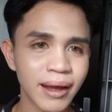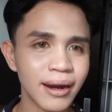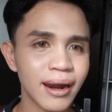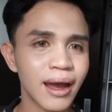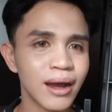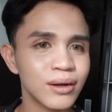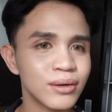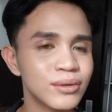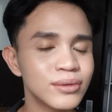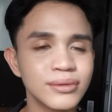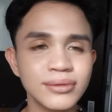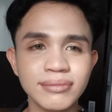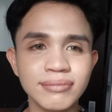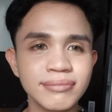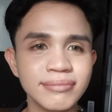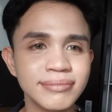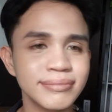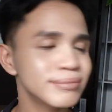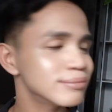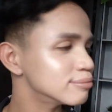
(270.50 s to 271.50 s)
Para
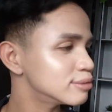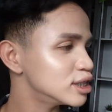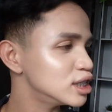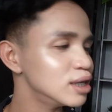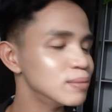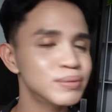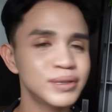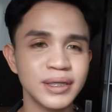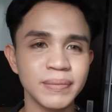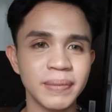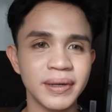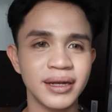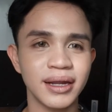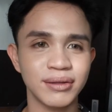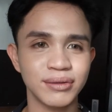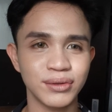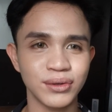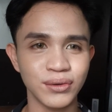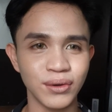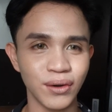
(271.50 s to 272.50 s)
kung sinipsipan
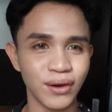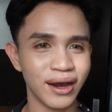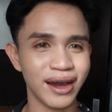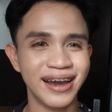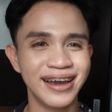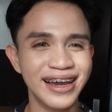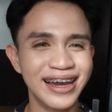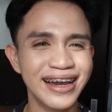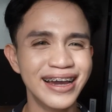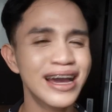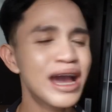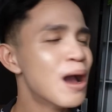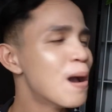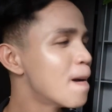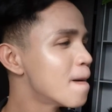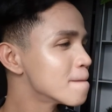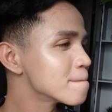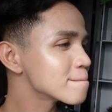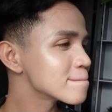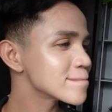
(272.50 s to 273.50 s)
ng dugo.
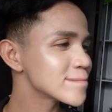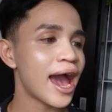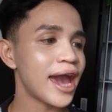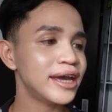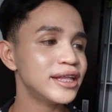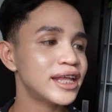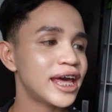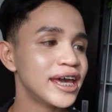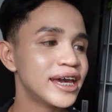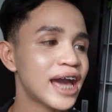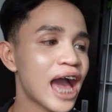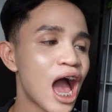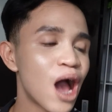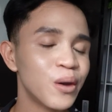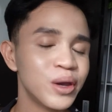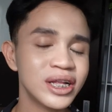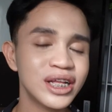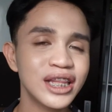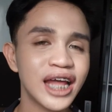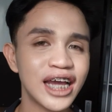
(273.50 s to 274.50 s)
I like
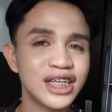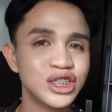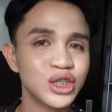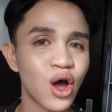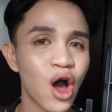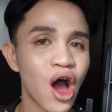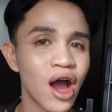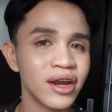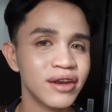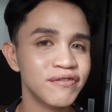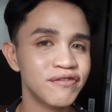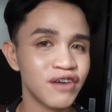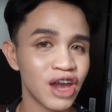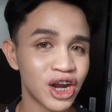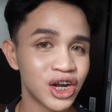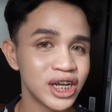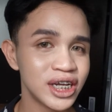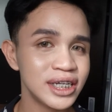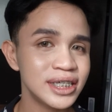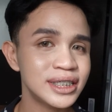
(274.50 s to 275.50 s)
how it glides on
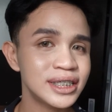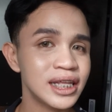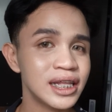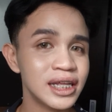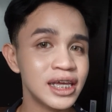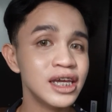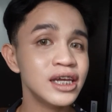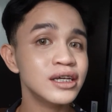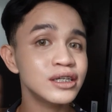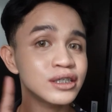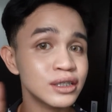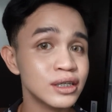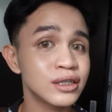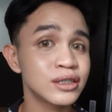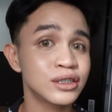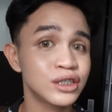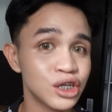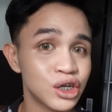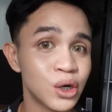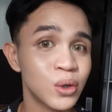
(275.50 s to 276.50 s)
very easily,
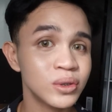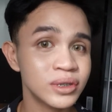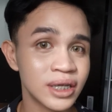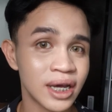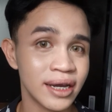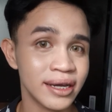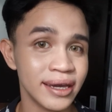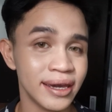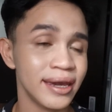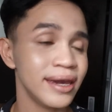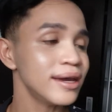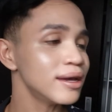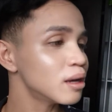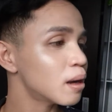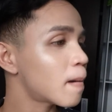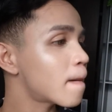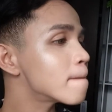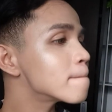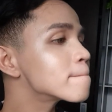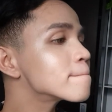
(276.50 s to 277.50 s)
zero tugging.
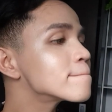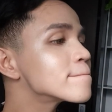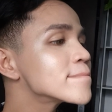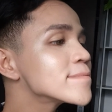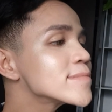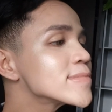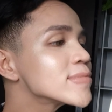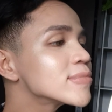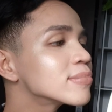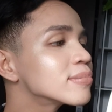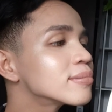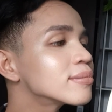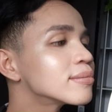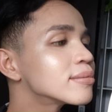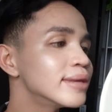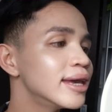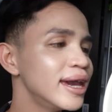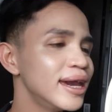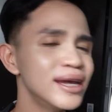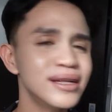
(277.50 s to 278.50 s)

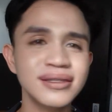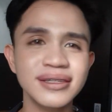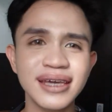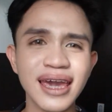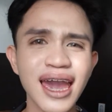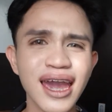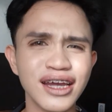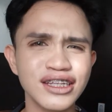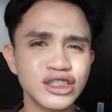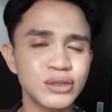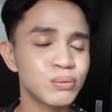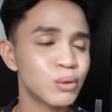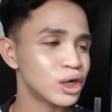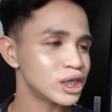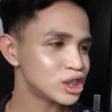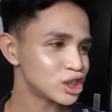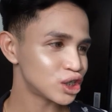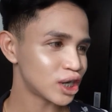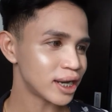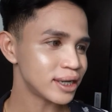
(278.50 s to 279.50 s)
And yeah, it's
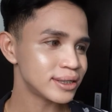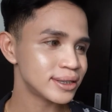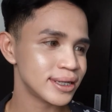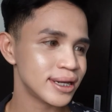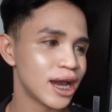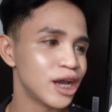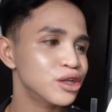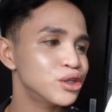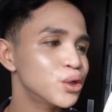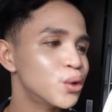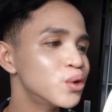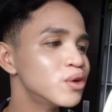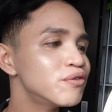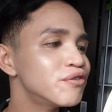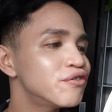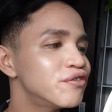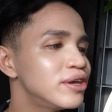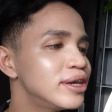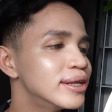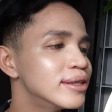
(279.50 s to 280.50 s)
moisturizing. I
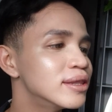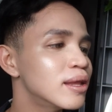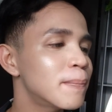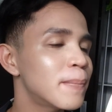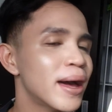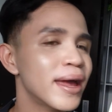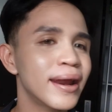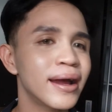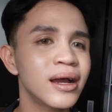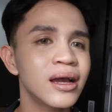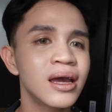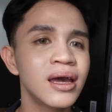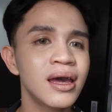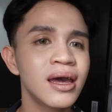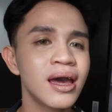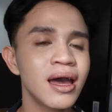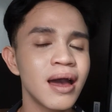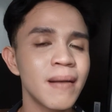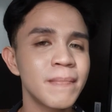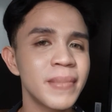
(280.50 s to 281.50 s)
don't feel na parang
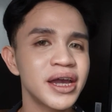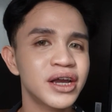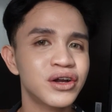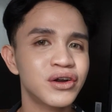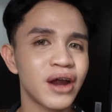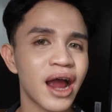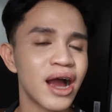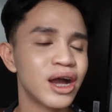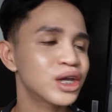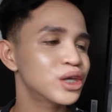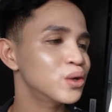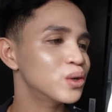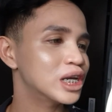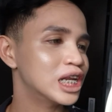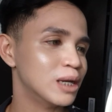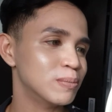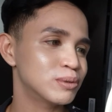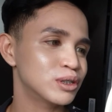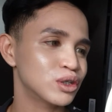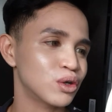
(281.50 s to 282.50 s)
may crack
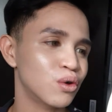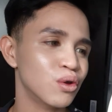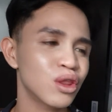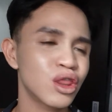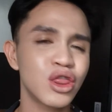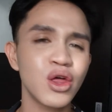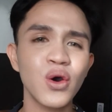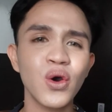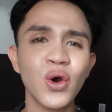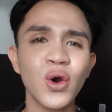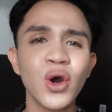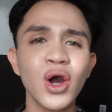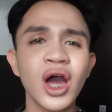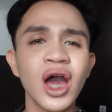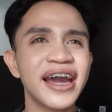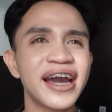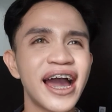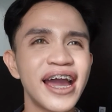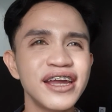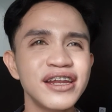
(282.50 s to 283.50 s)
yung lips ko. Though,
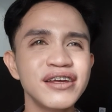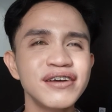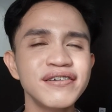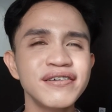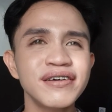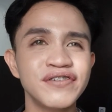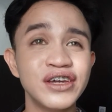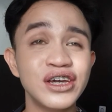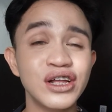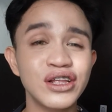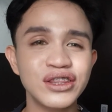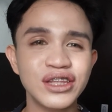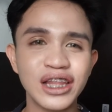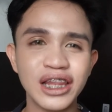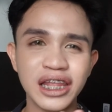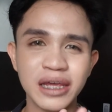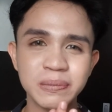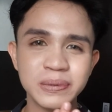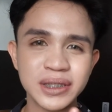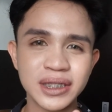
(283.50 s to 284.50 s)
I kinda feel the
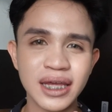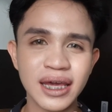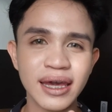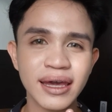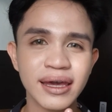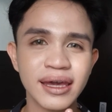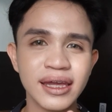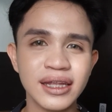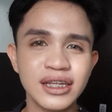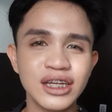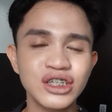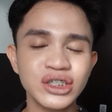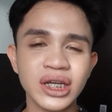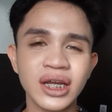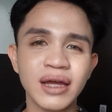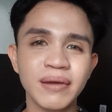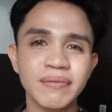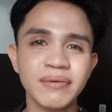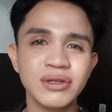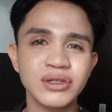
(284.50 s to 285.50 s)
lipstick, hindi
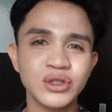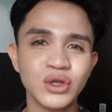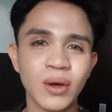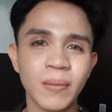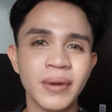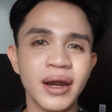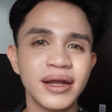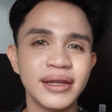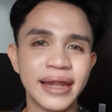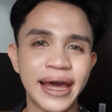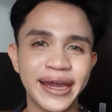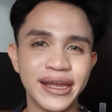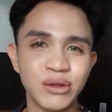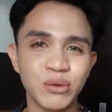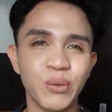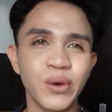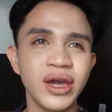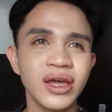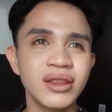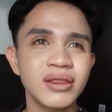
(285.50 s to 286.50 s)
siya sobrang
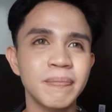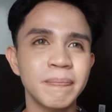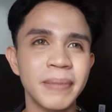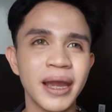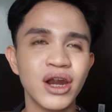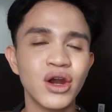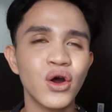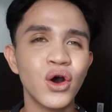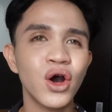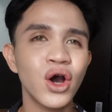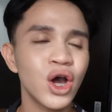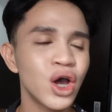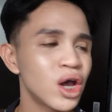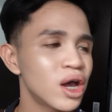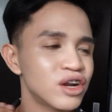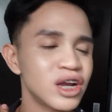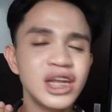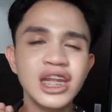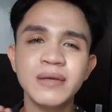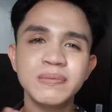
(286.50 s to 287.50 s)
lightweight. Pero
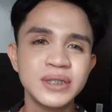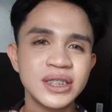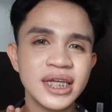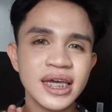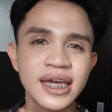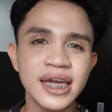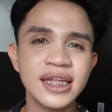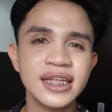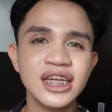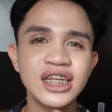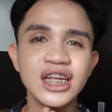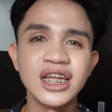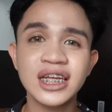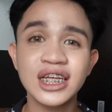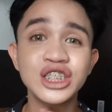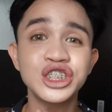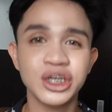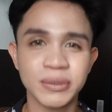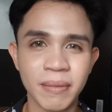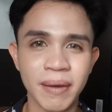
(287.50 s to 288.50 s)
for a lipstick, hindi na
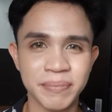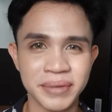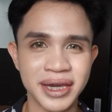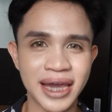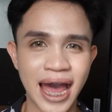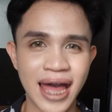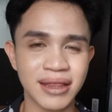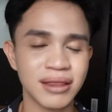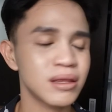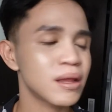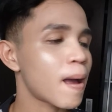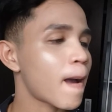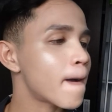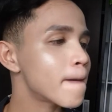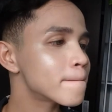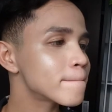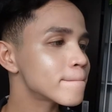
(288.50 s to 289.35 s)
din siya mabigat.